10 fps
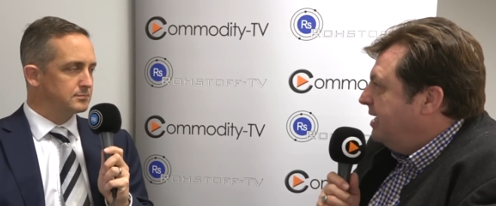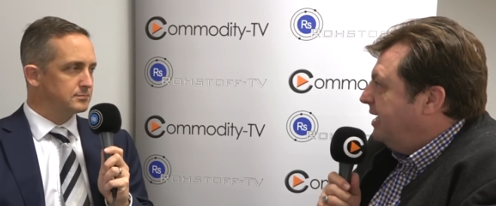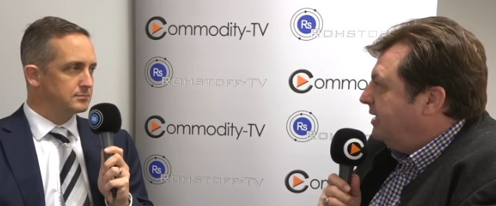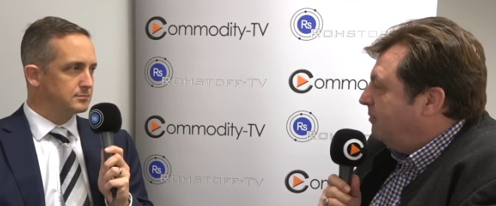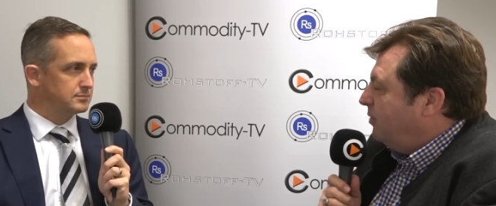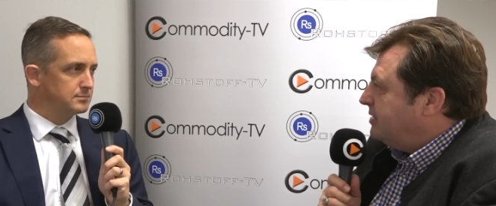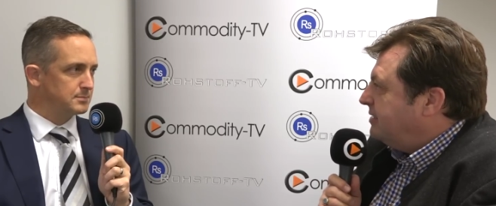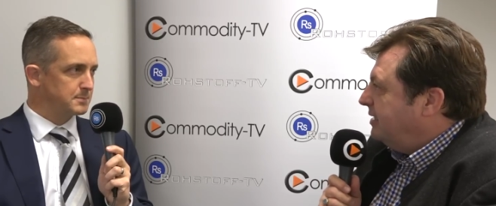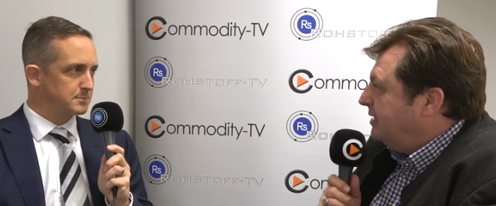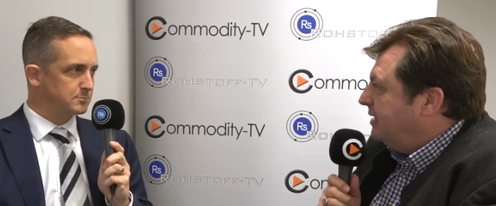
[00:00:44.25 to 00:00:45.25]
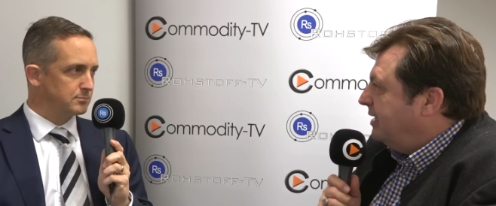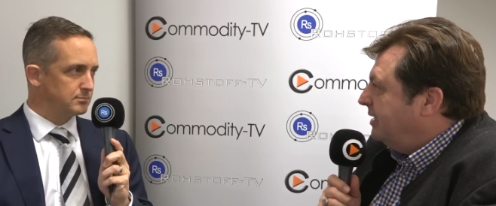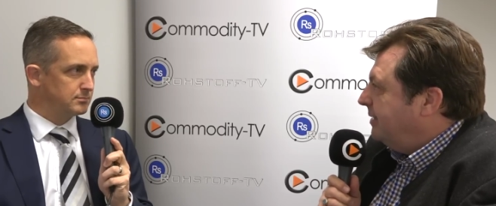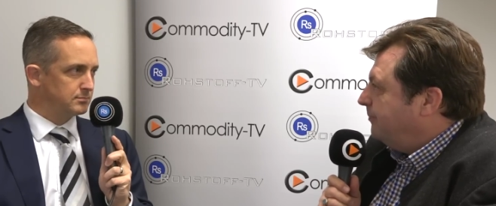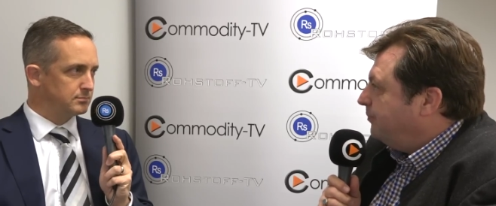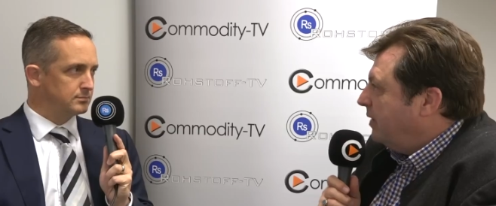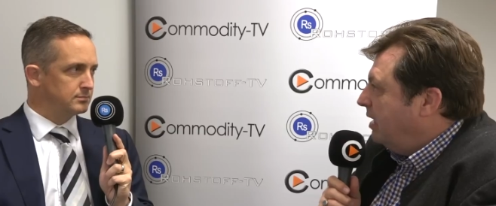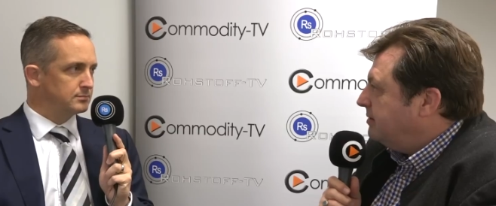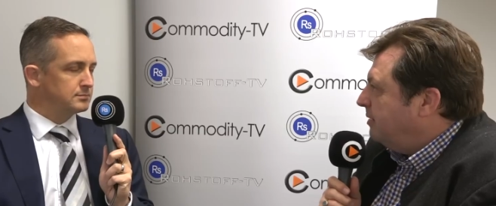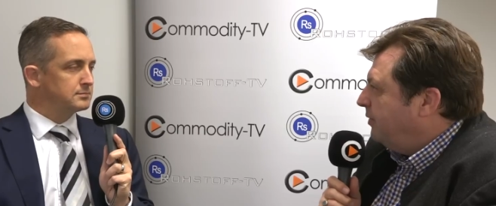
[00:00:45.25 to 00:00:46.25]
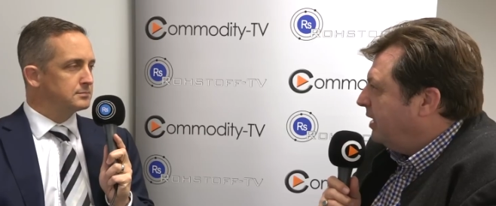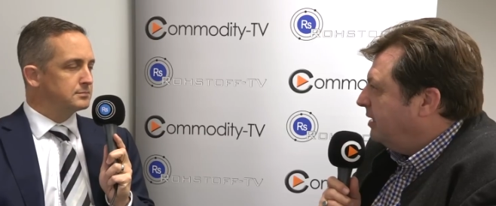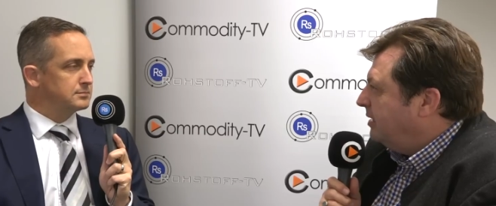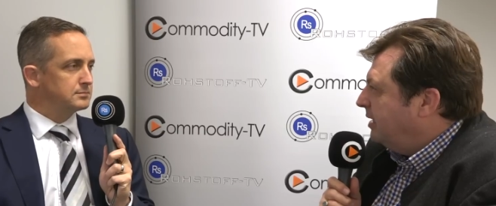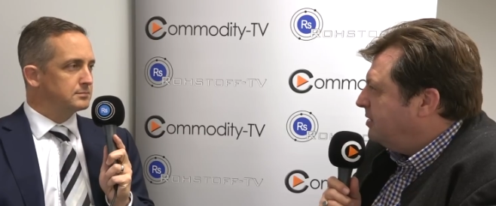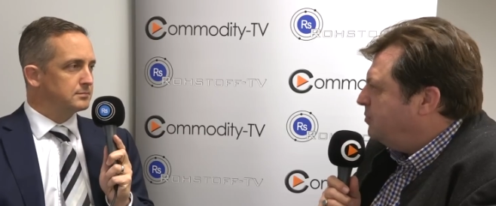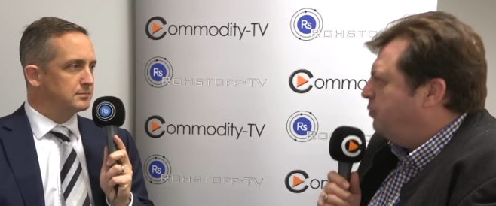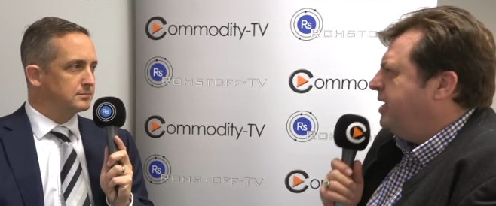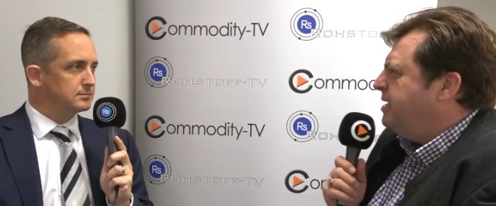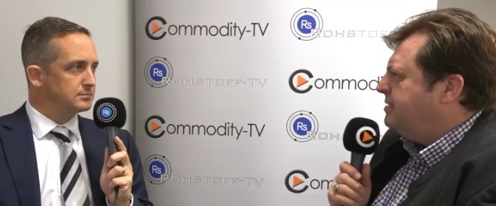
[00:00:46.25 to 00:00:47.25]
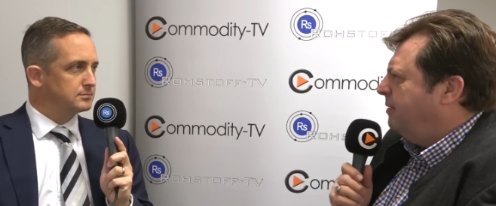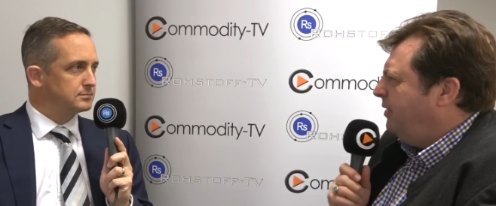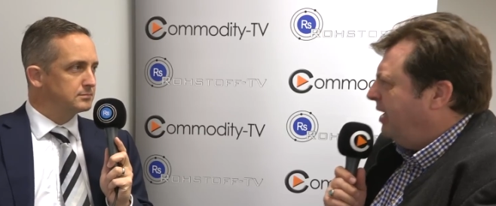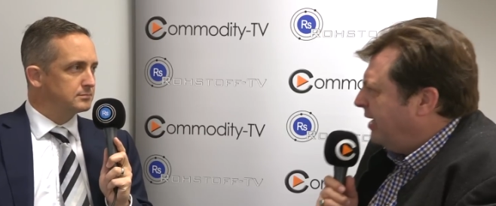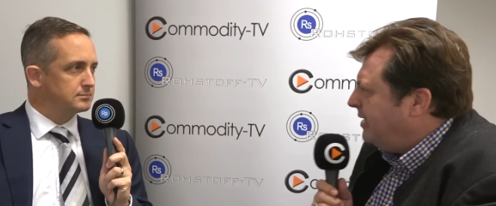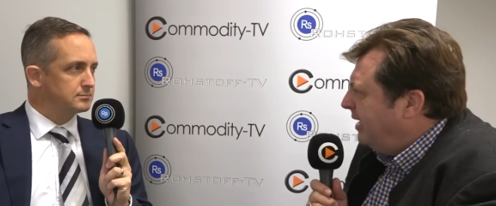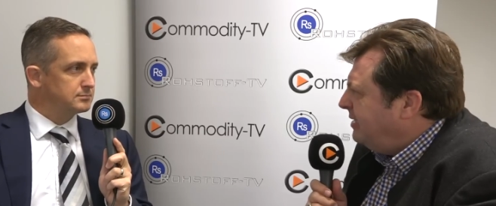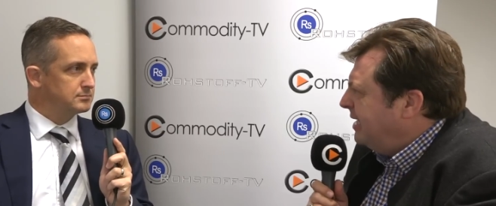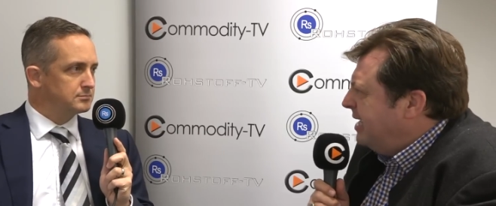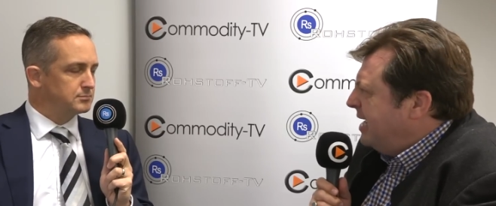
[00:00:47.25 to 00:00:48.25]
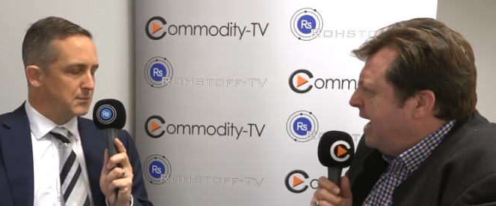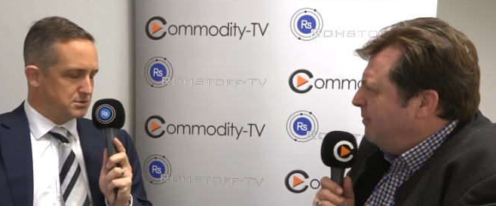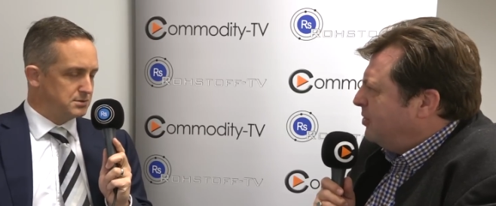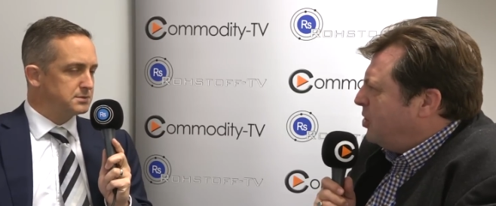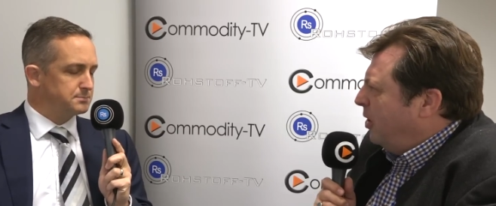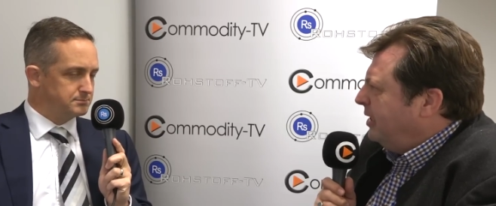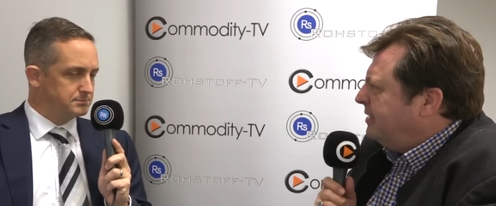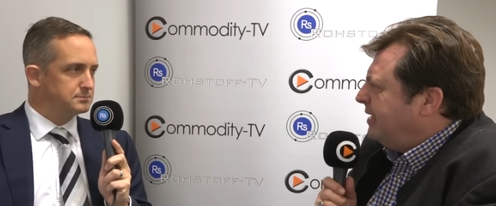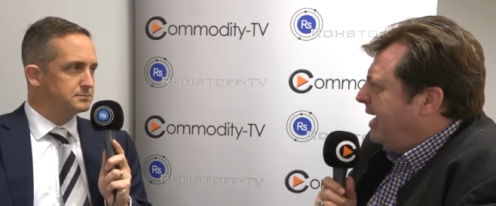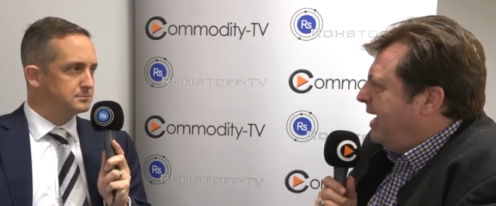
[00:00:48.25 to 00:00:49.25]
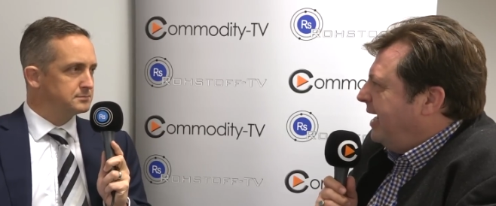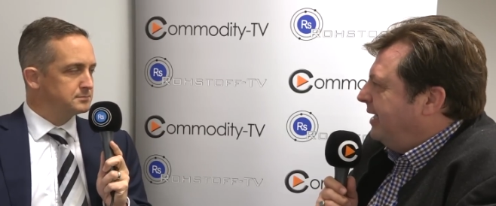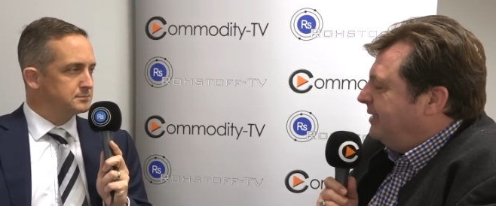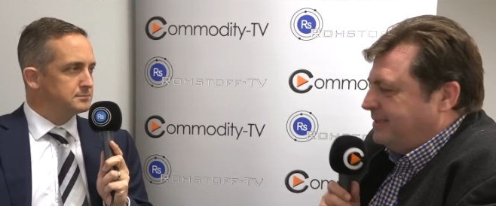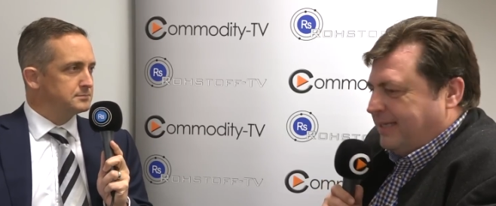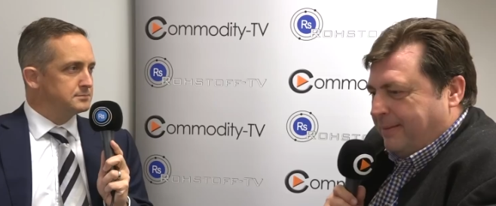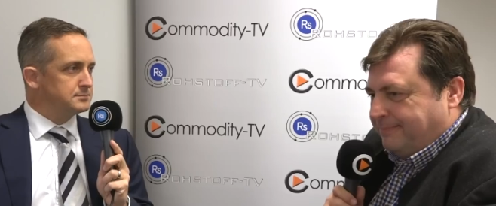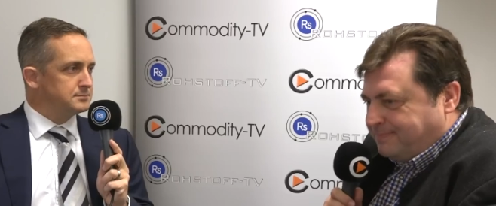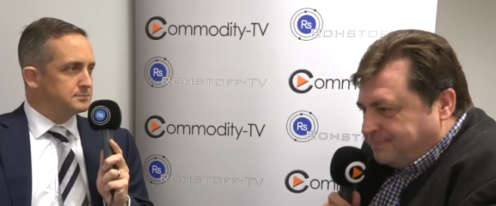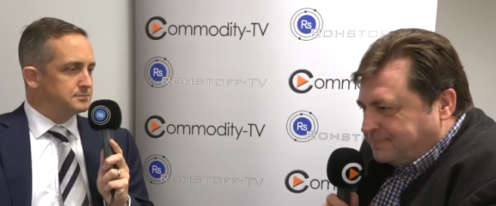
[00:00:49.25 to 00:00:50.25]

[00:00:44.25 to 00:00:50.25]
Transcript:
Speaker 1: it uh, was in um, something in, the, in spring, something like that, That's I would right. call it. And um,